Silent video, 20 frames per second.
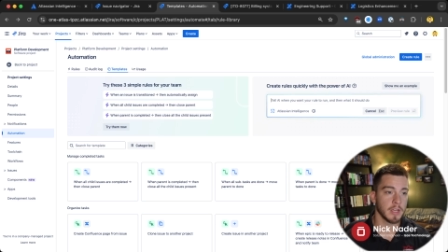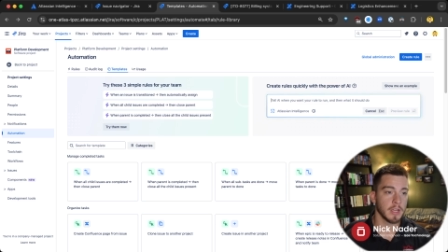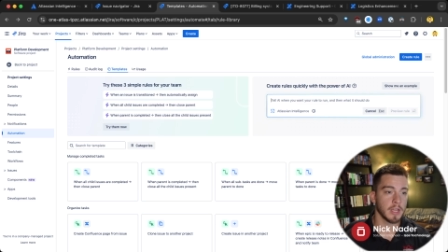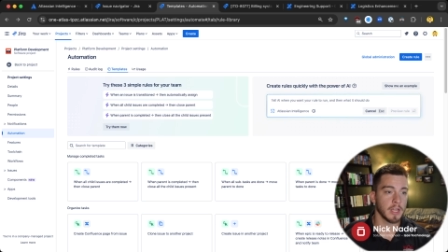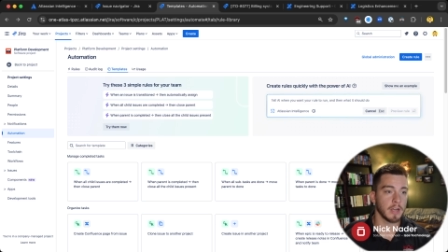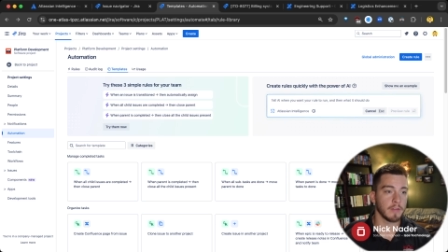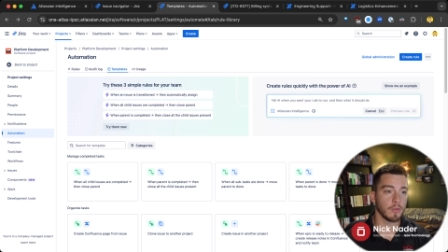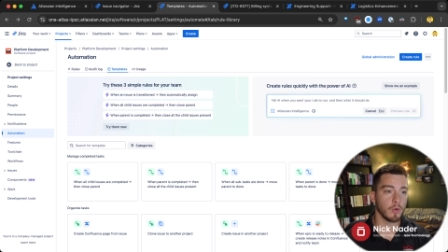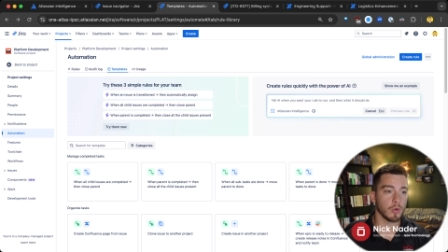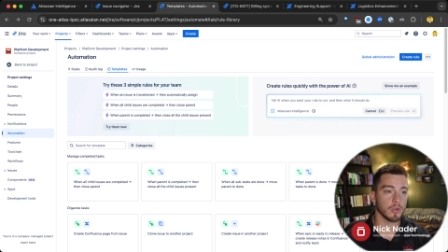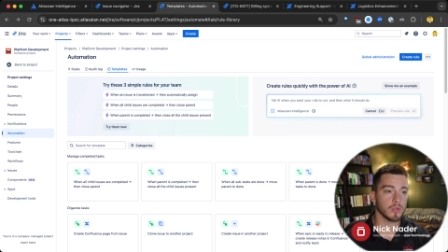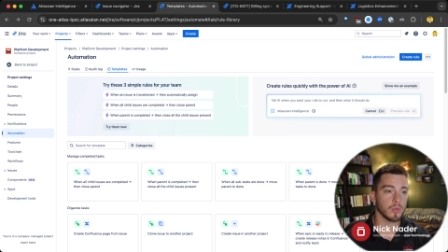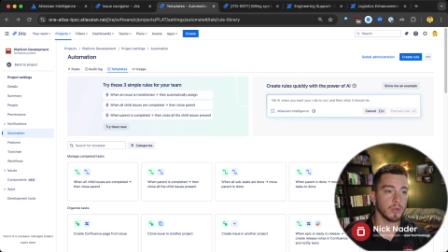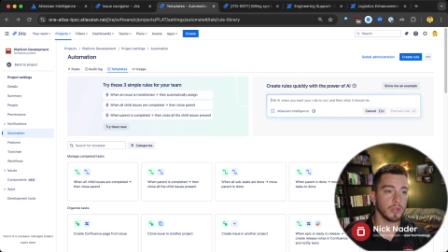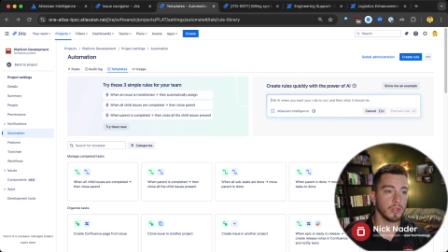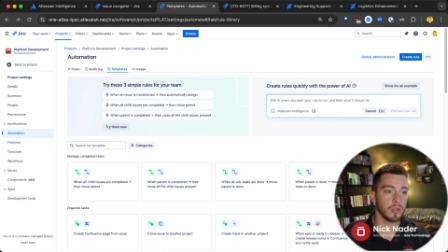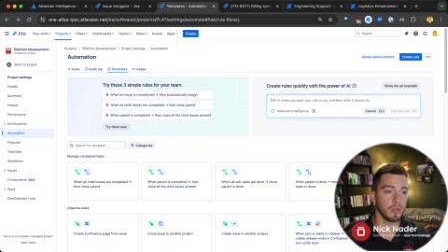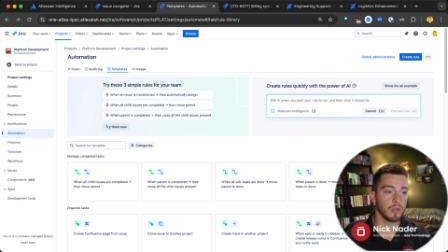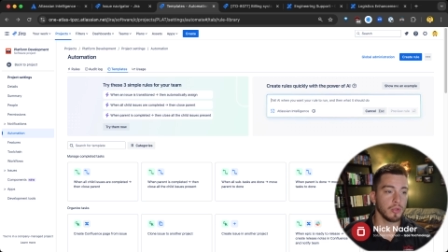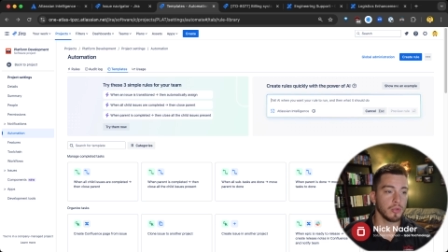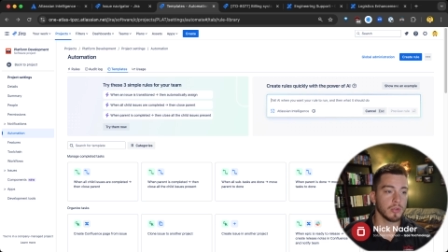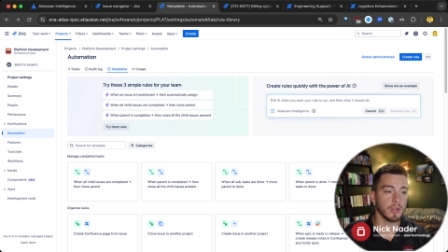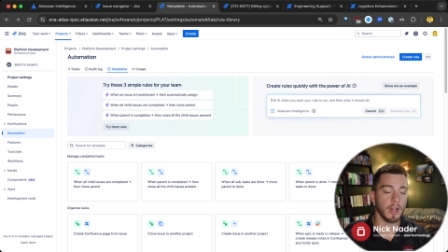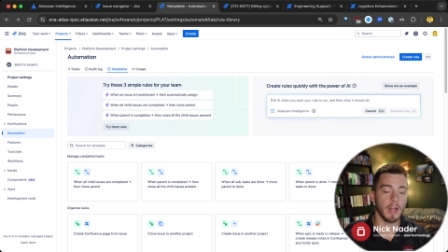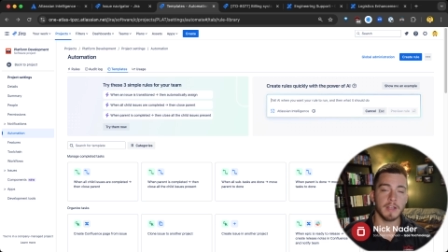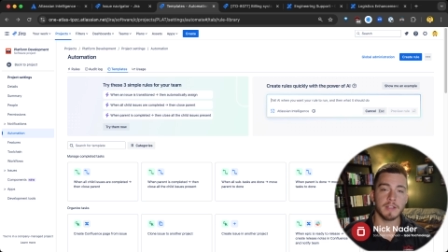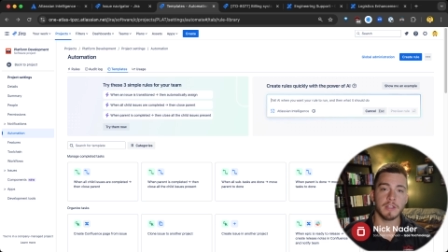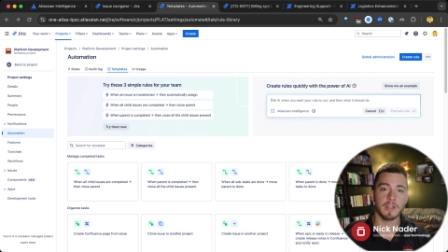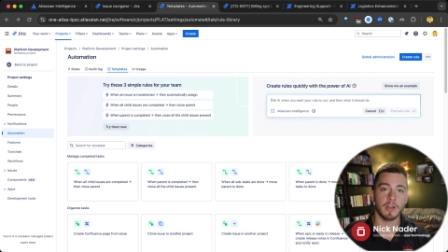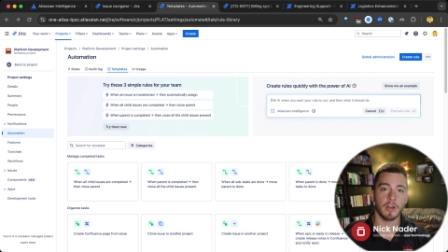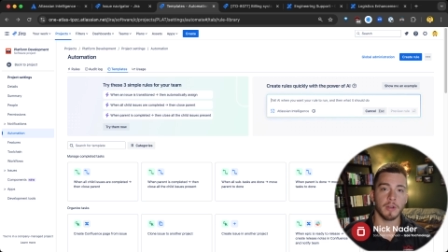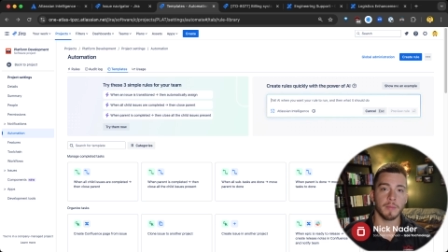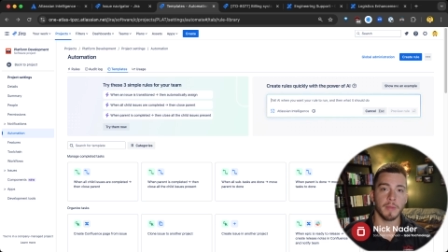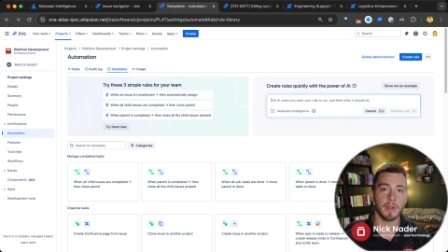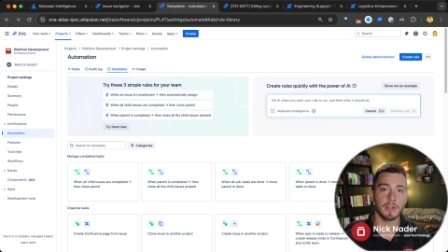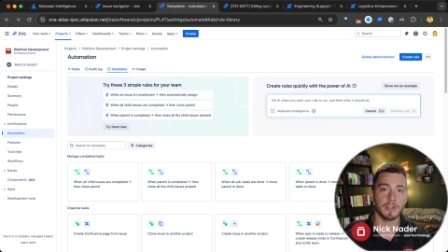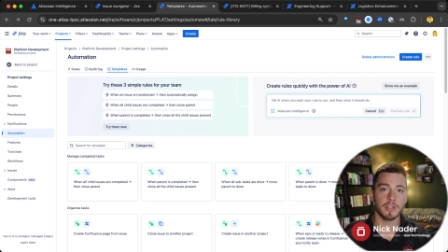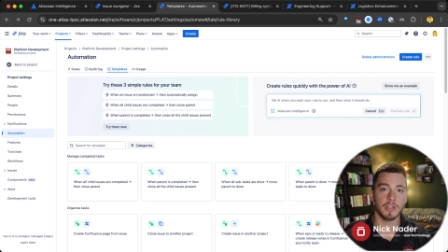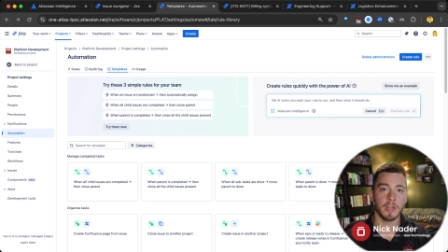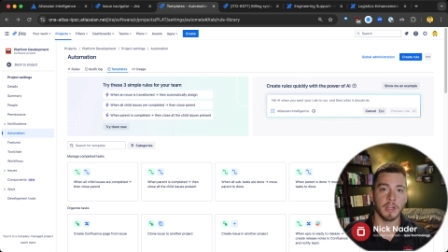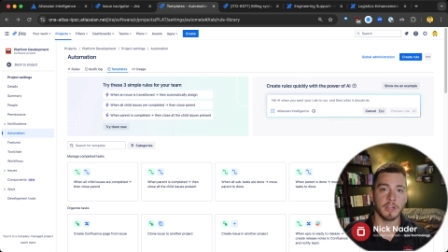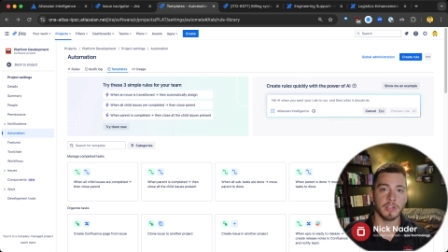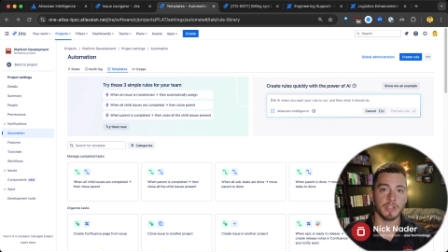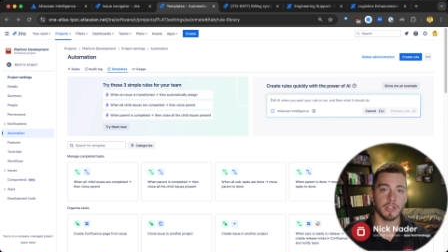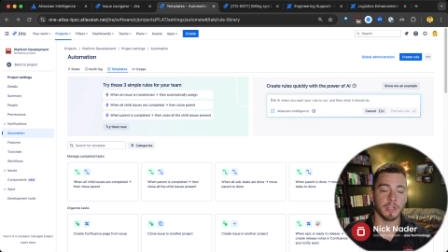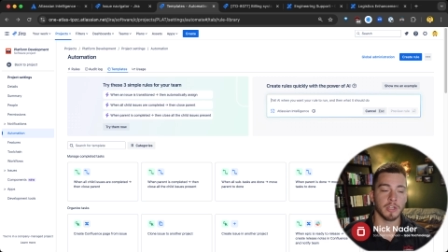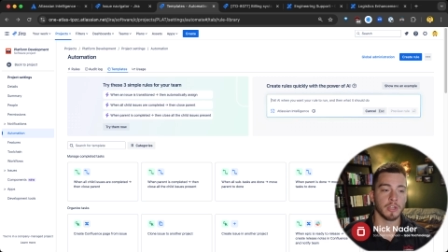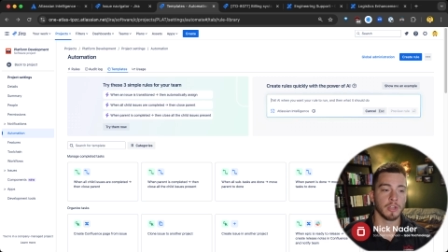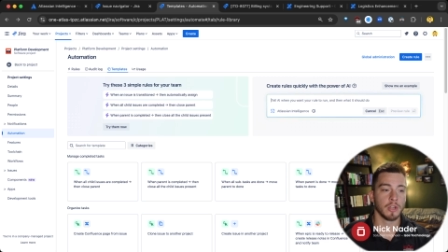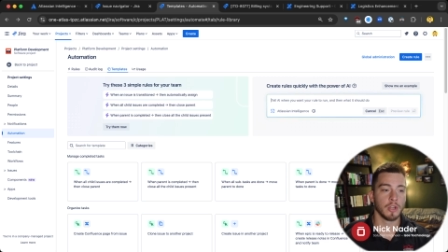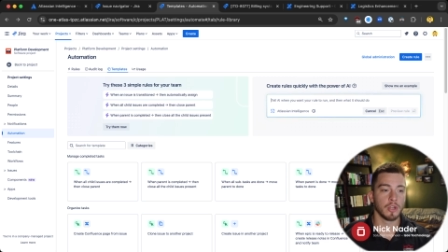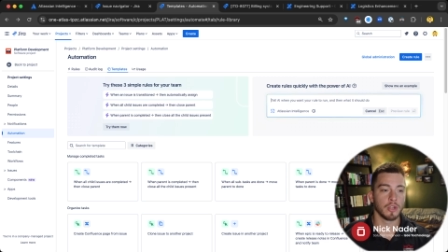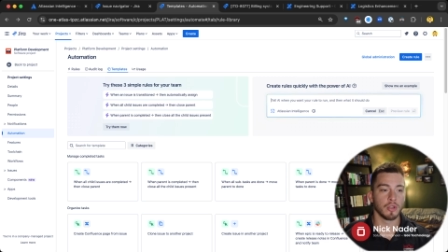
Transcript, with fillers: And of course when you utilize the automation engine,